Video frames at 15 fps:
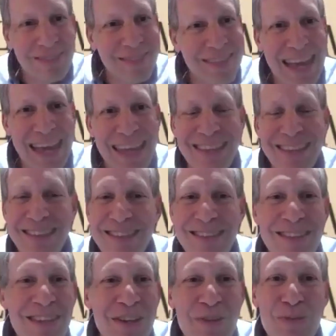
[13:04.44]
and,
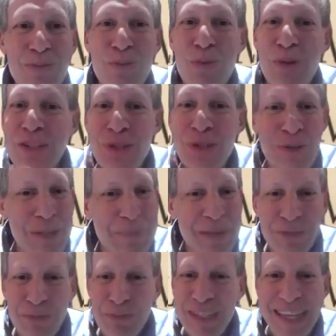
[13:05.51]
you know, we're doing the
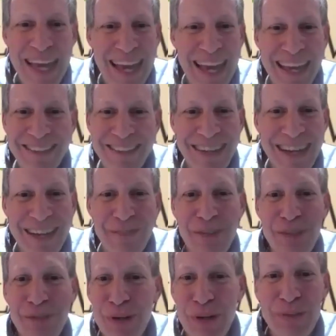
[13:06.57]
best we can, right,
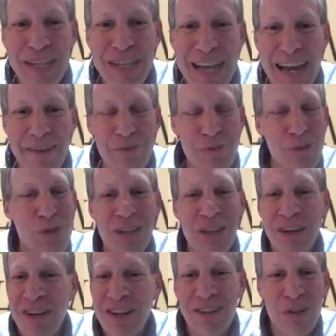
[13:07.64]
with what we have. We're all
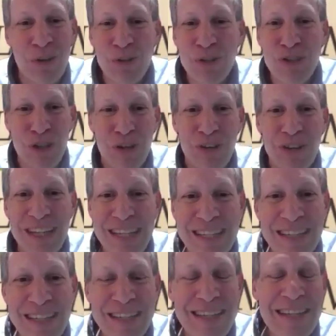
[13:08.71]
on our own
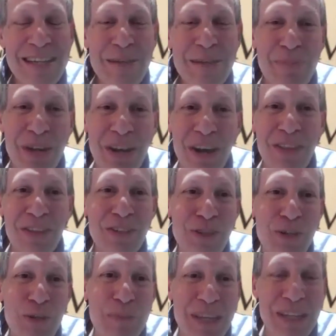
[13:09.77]
journey, but other
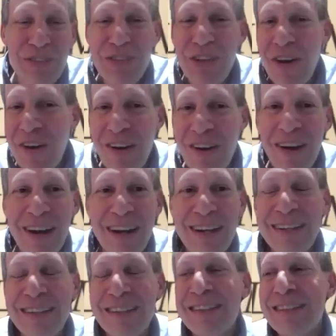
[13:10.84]
humans
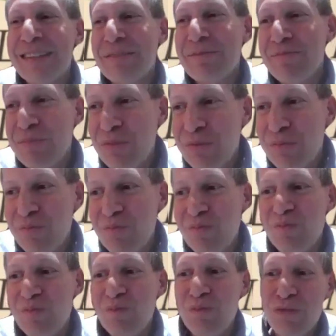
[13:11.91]
are
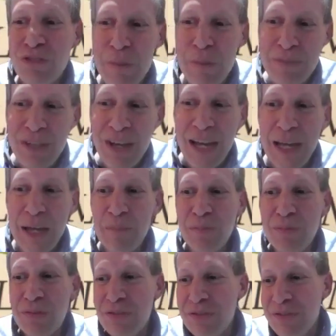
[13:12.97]

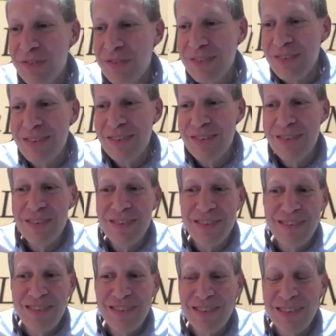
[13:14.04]
sometimes
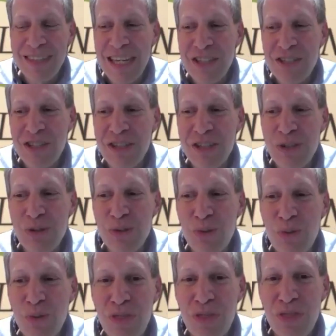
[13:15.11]
teaching
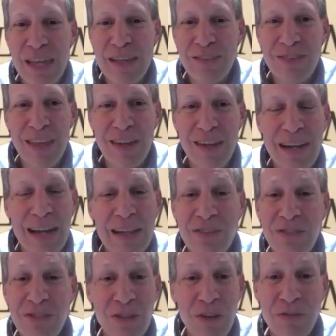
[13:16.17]
you things that are not
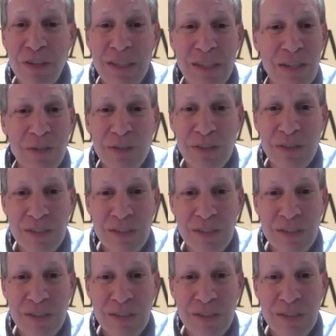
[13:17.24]
serving you.